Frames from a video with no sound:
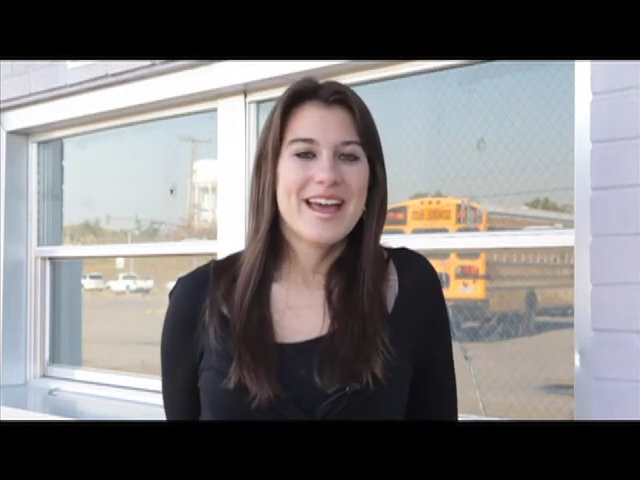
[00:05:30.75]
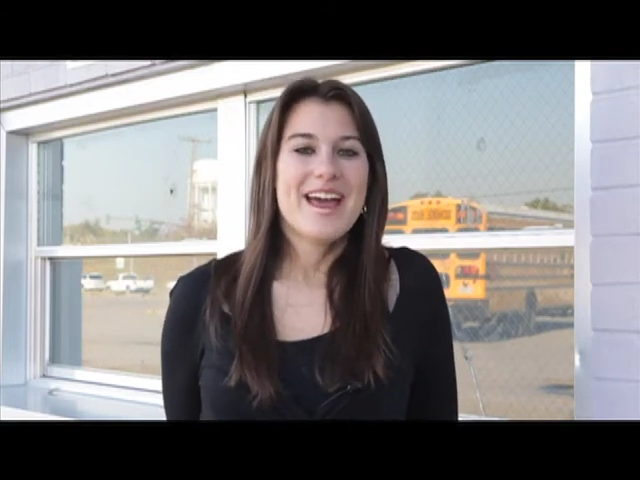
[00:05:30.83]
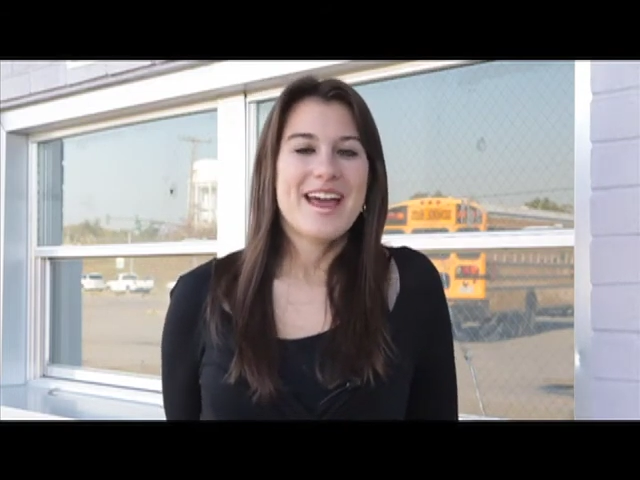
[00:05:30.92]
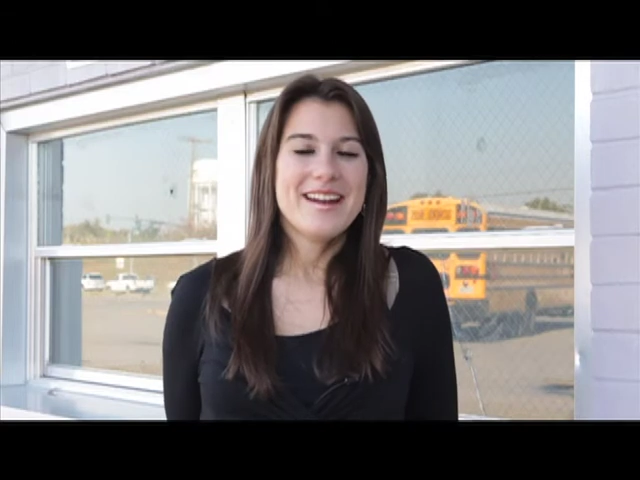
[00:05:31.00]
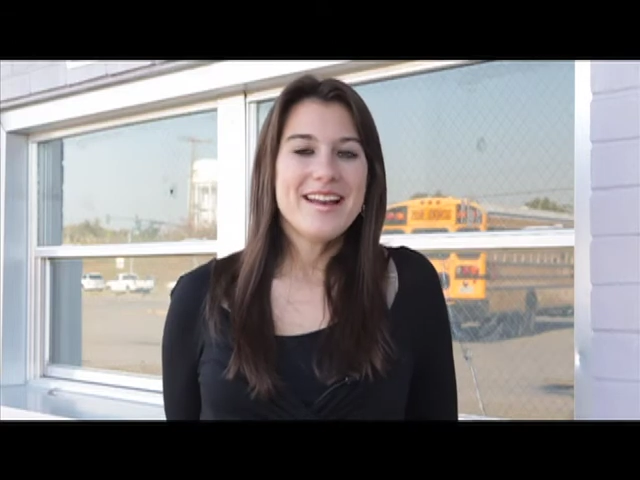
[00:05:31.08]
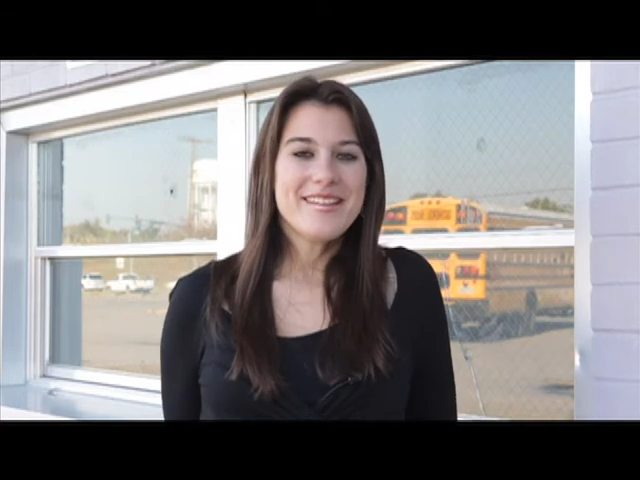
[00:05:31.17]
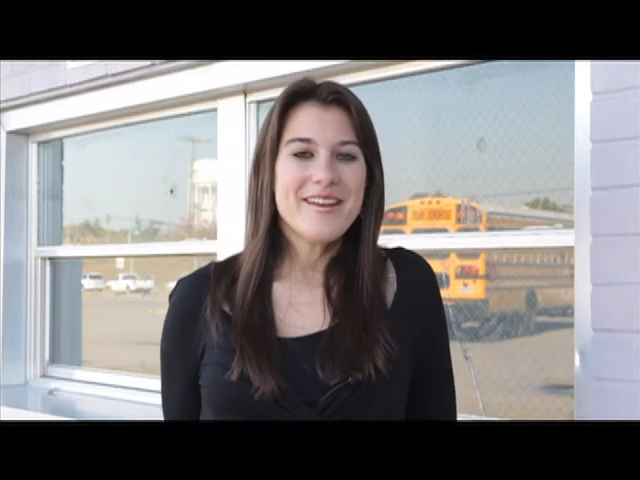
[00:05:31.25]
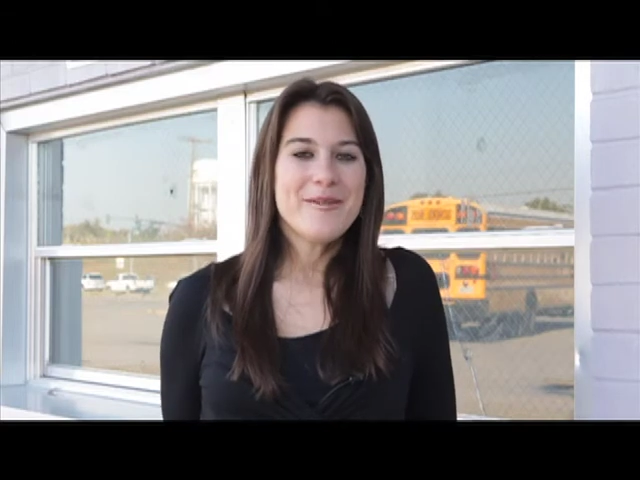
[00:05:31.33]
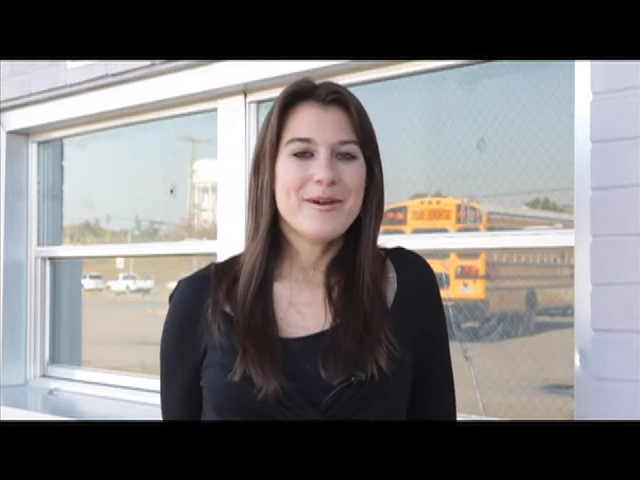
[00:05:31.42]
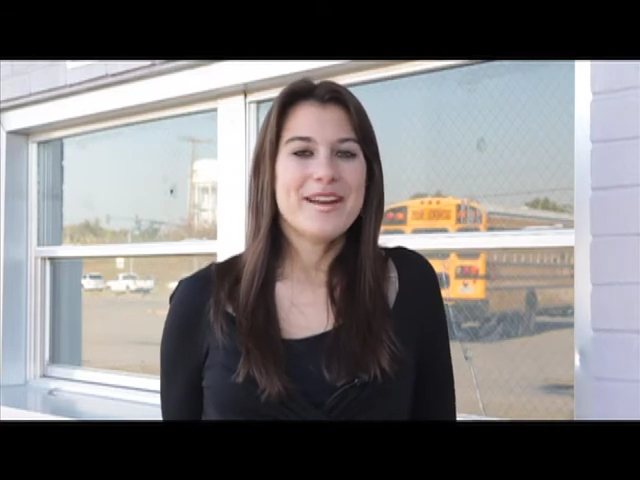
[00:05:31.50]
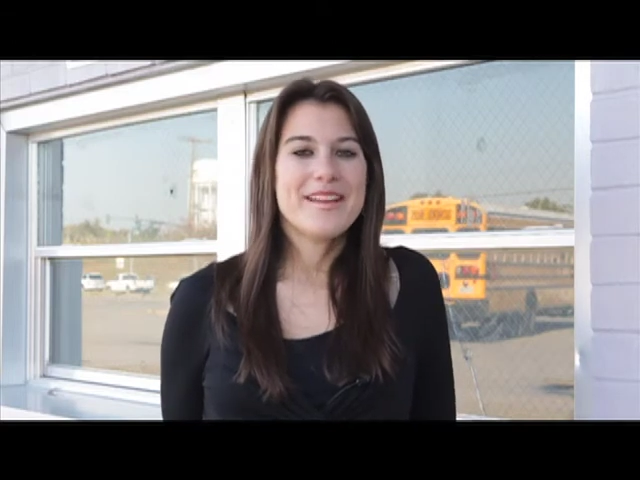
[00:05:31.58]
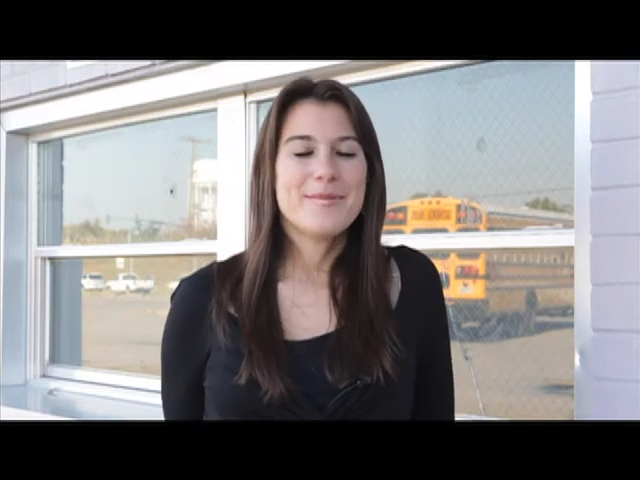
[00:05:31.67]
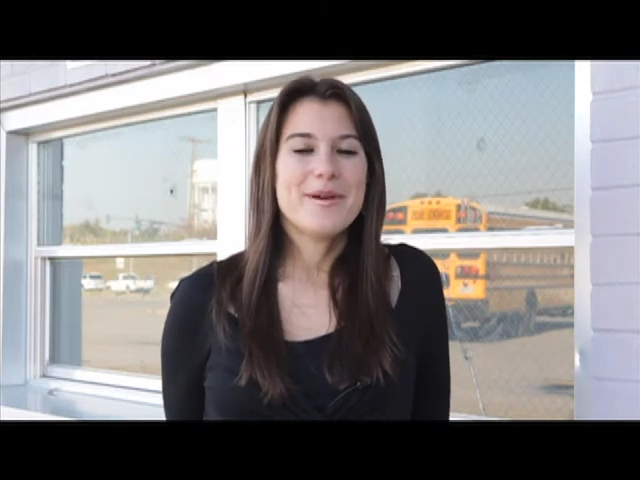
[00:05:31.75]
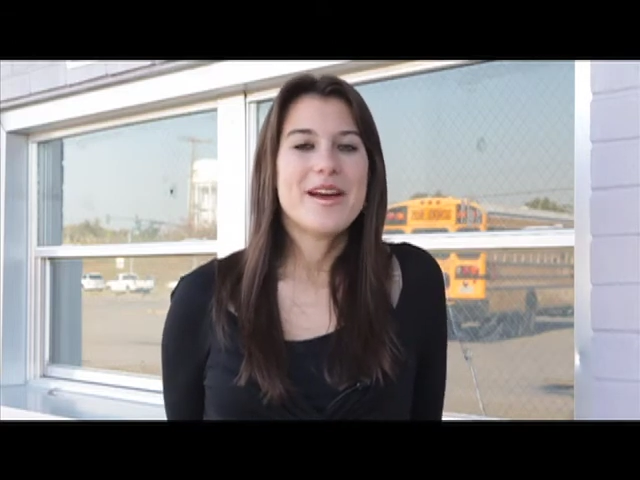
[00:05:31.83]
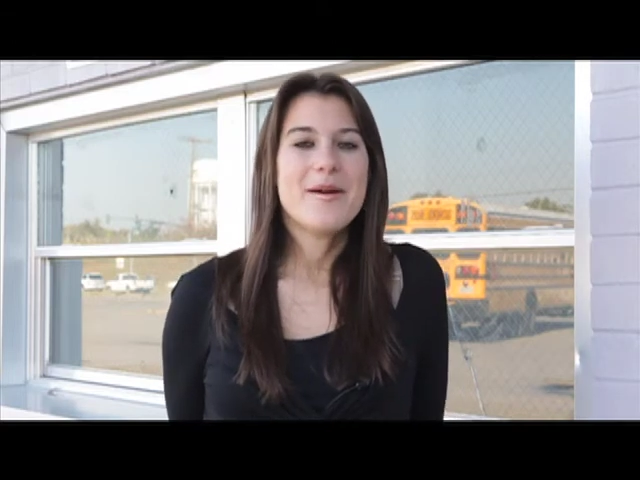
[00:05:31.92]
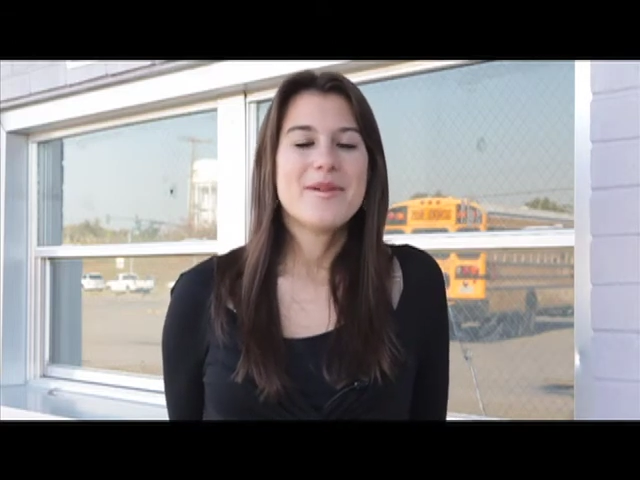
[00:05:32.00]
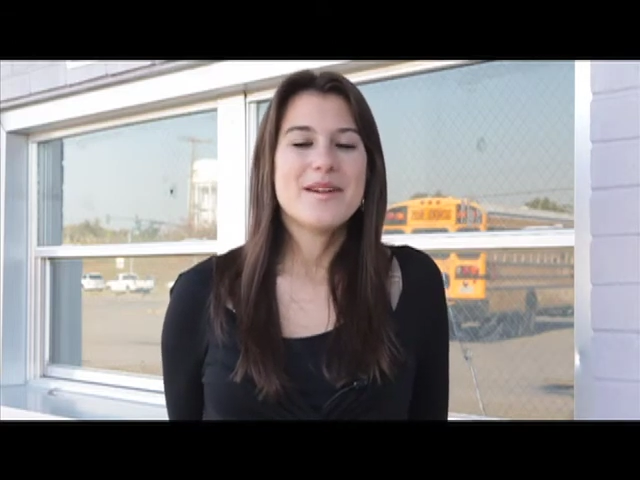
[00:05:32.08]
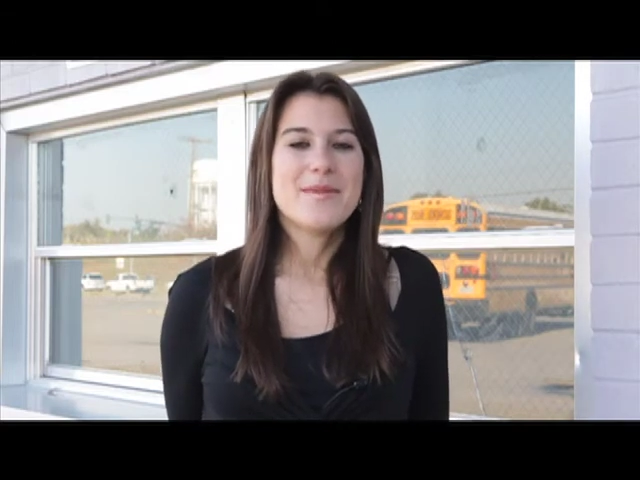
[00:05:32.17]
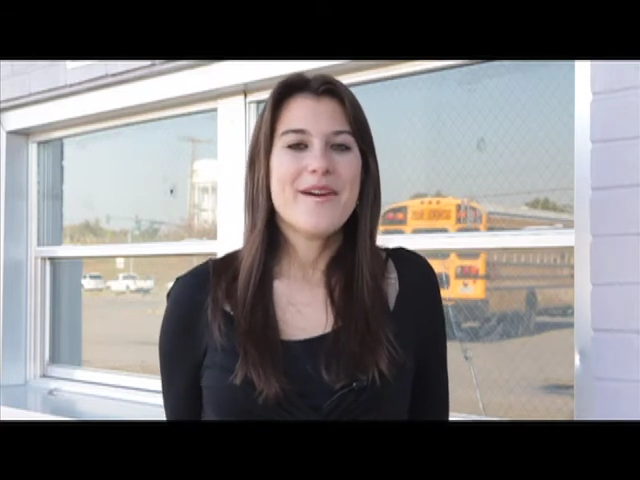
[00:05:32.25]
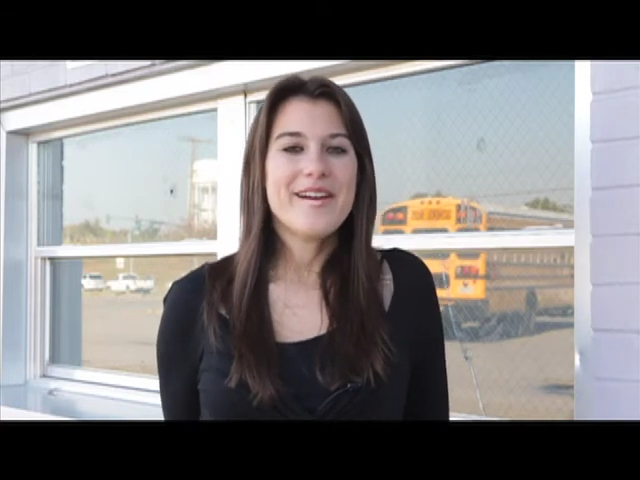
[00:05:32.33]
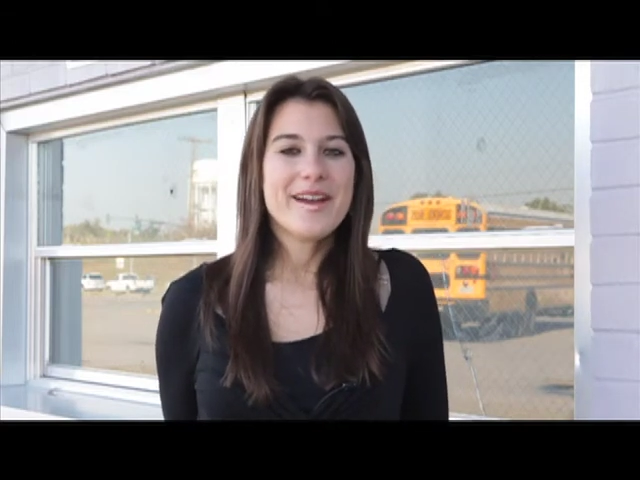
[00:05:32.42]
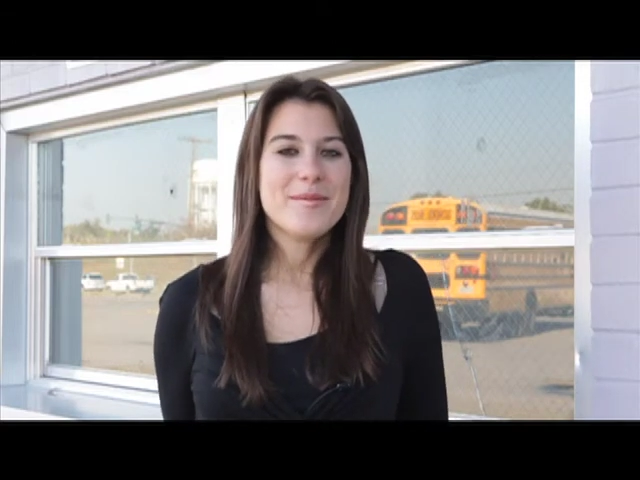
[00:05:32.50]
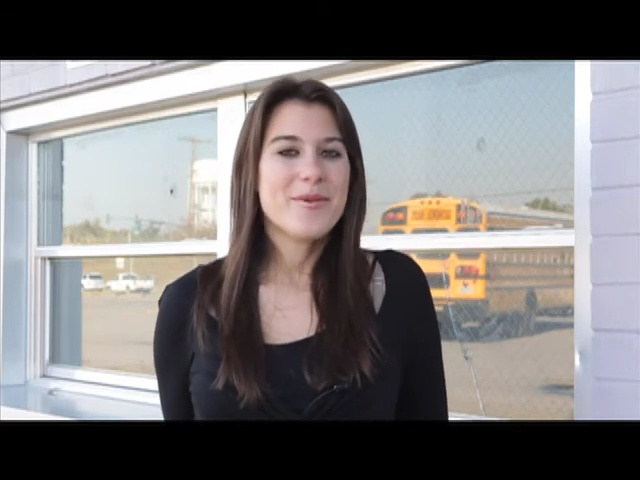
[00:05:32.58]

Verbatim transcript: And as always, pick up an American